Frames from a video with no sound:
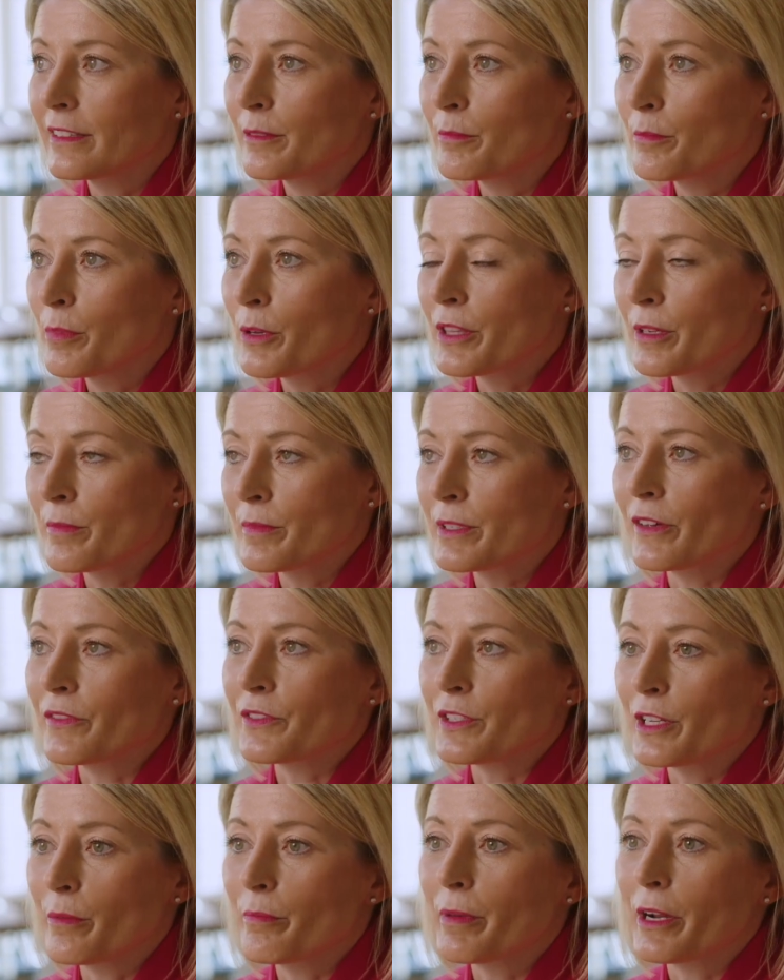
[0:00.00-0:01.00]
put
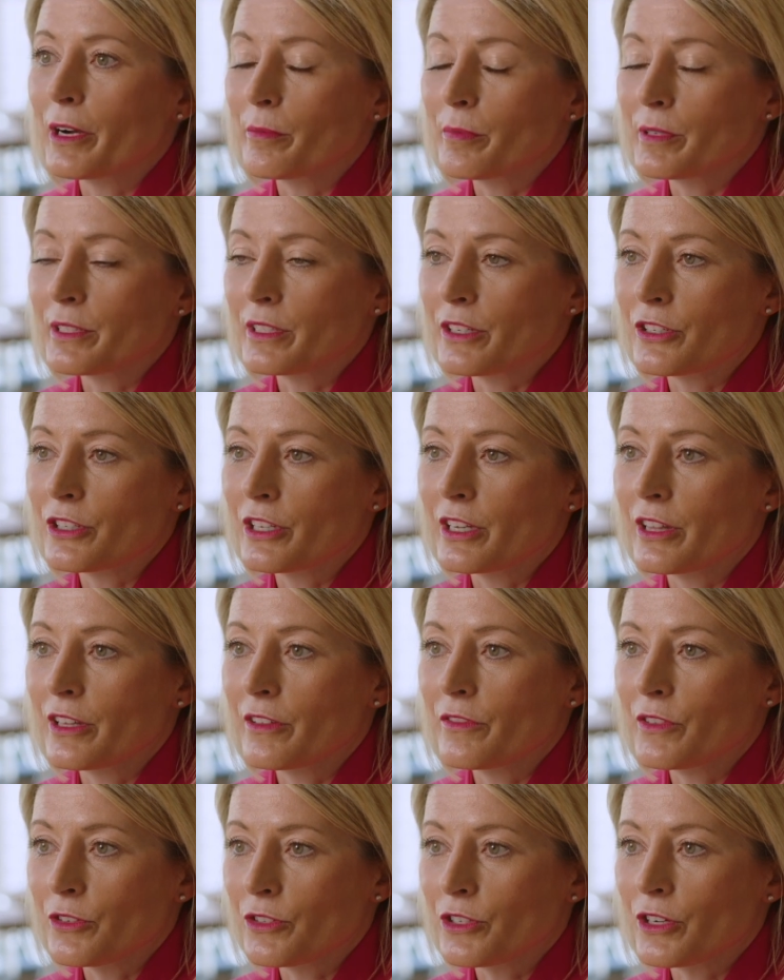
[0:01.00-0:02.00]
themselves in a better position in
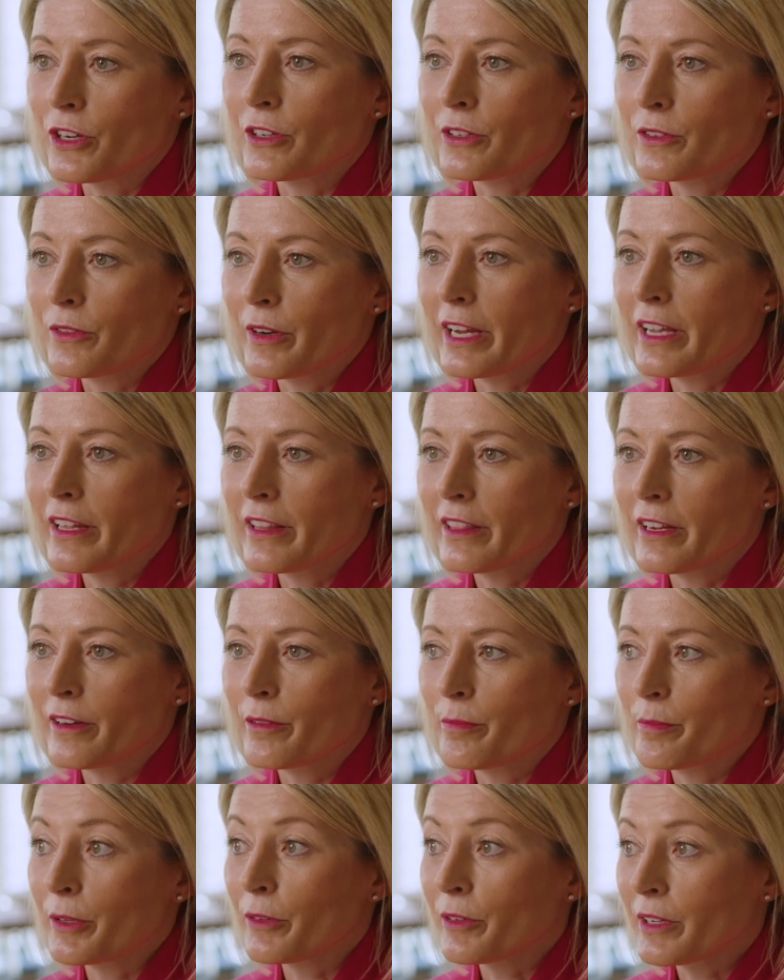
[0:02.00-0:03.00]
the future, right?
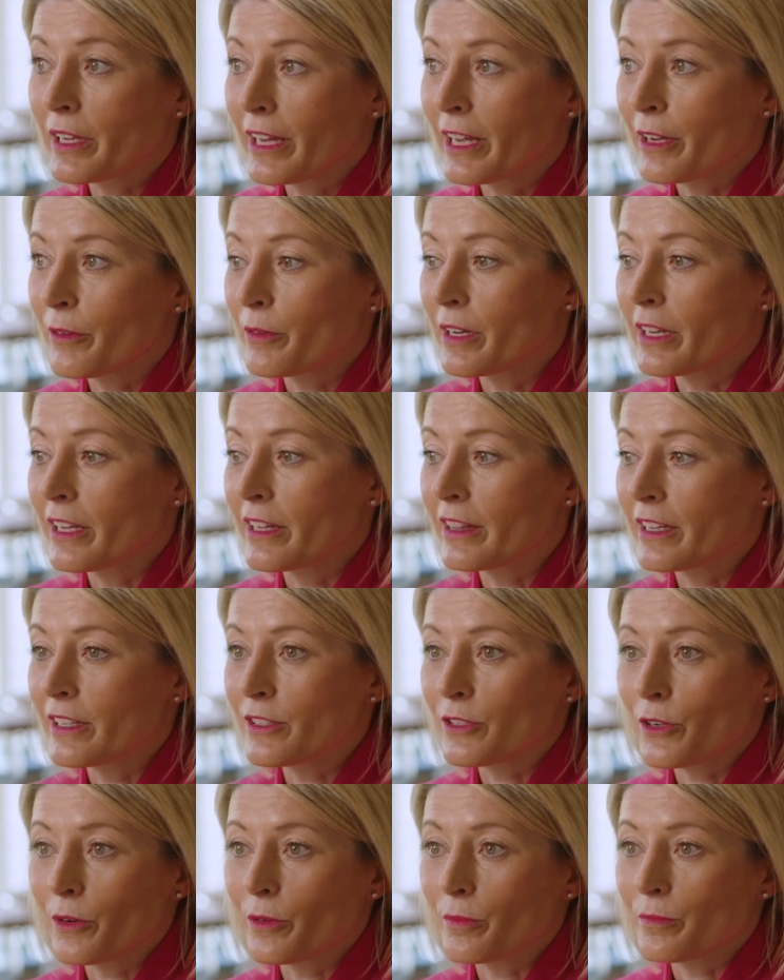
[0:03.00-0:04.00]
They're building equity in
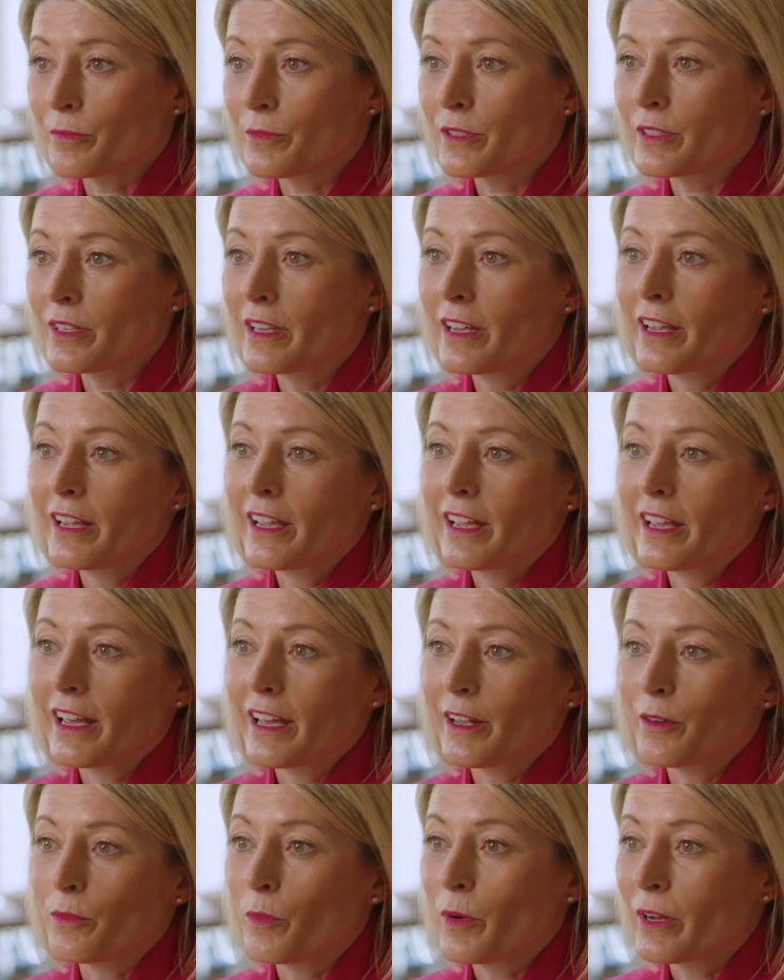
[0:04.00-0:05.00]
these homes,
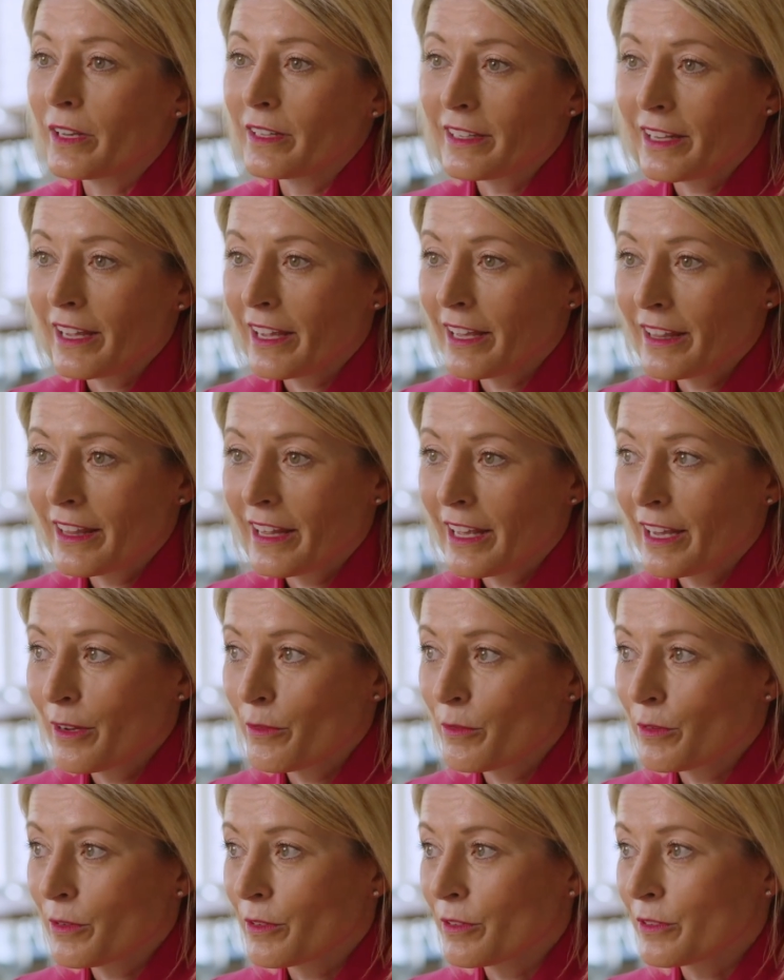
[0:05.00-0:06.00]
and one day they
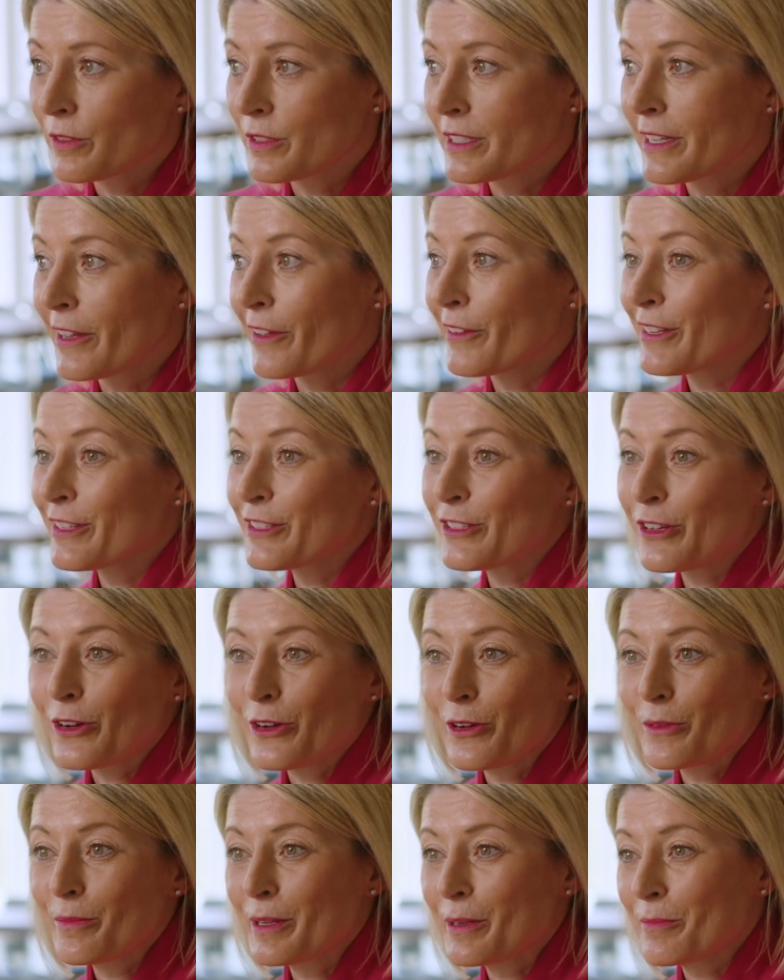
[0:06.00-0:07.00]
will sell this
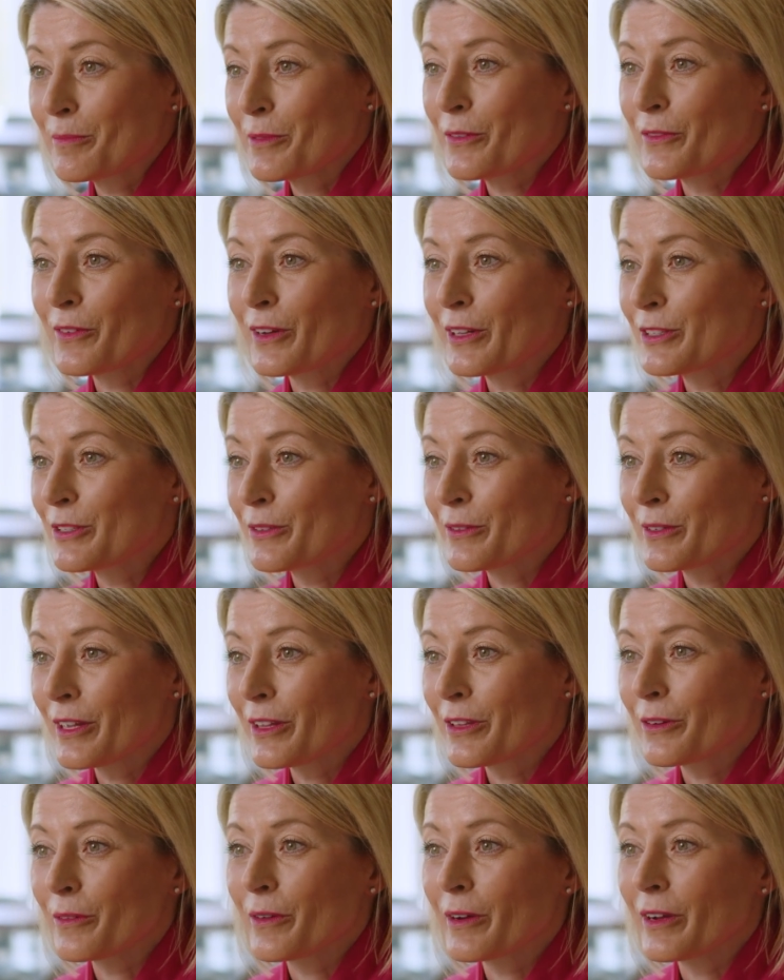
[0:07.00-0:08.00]
home and move on to
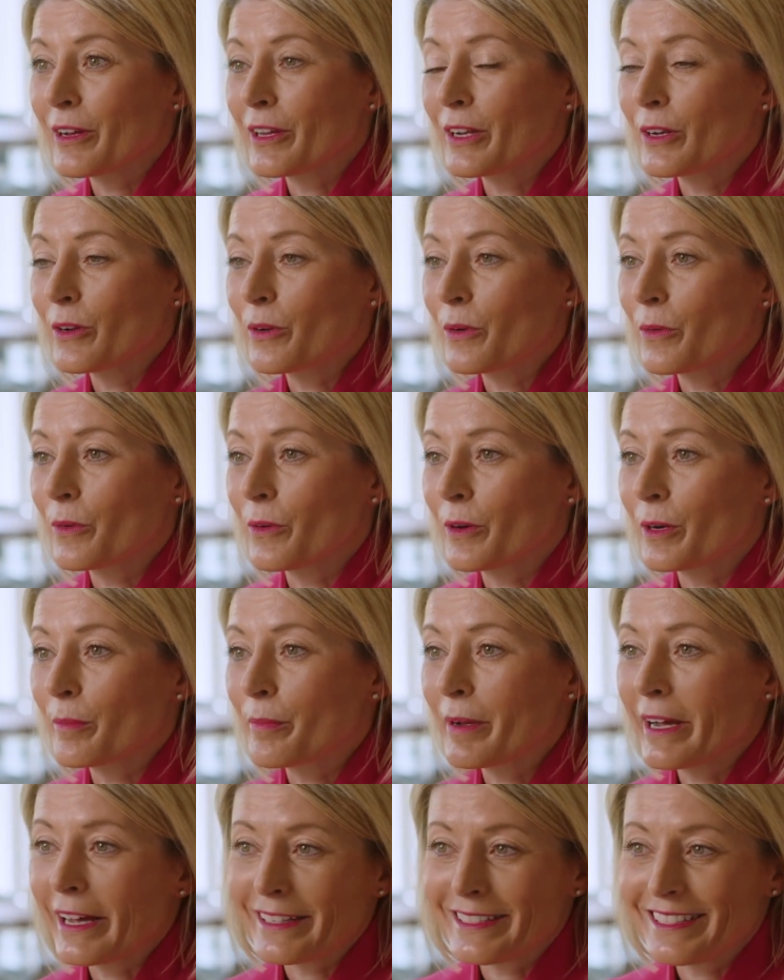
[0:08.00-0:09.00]
another one, or
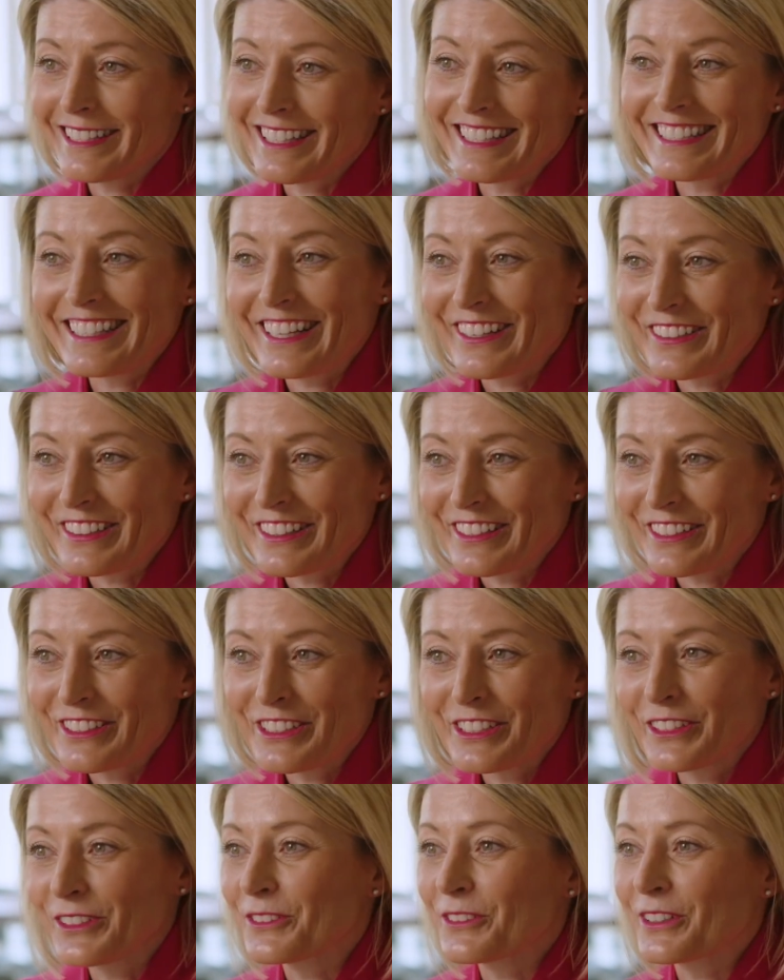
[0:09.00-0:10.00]
pass this down to their
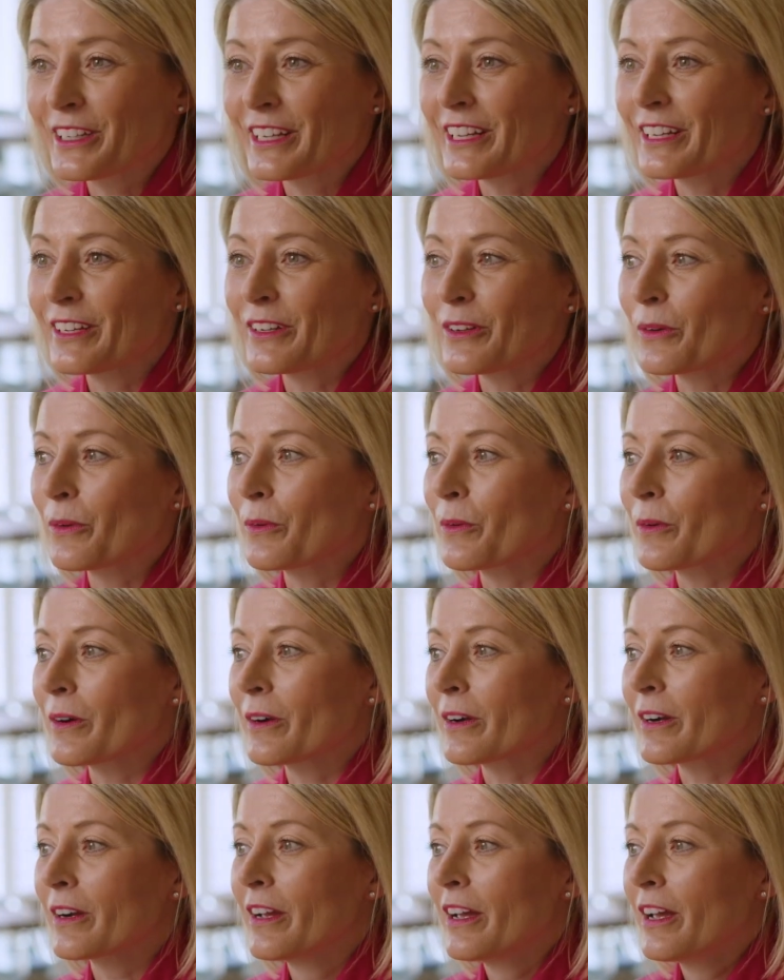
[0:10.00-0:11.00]
children,
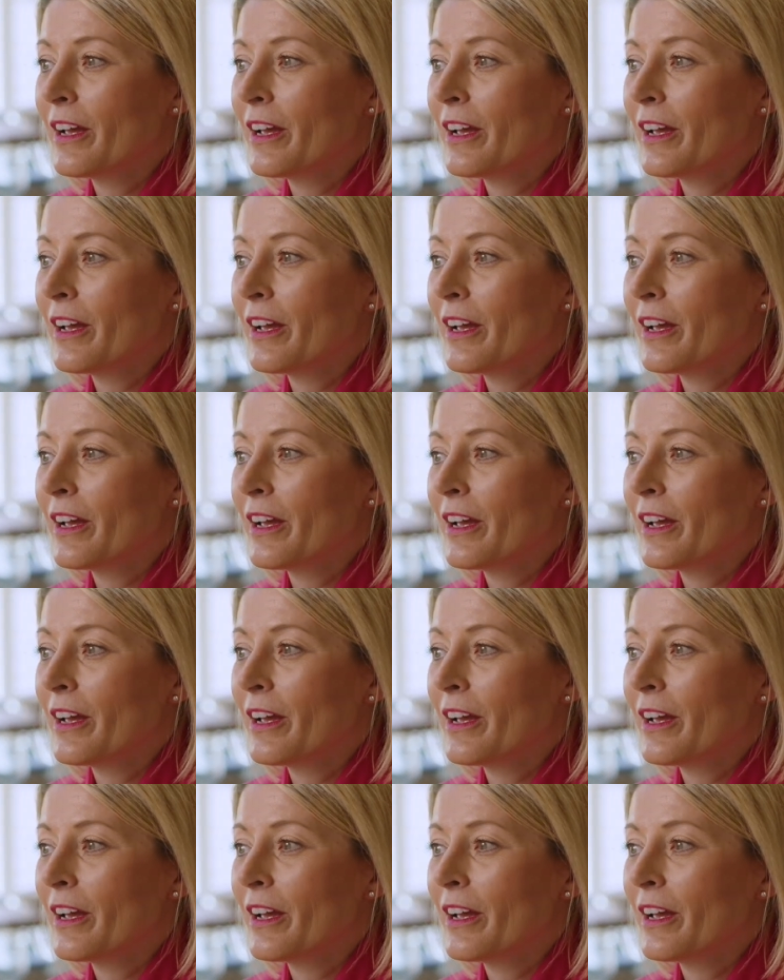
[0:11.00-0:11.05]
or,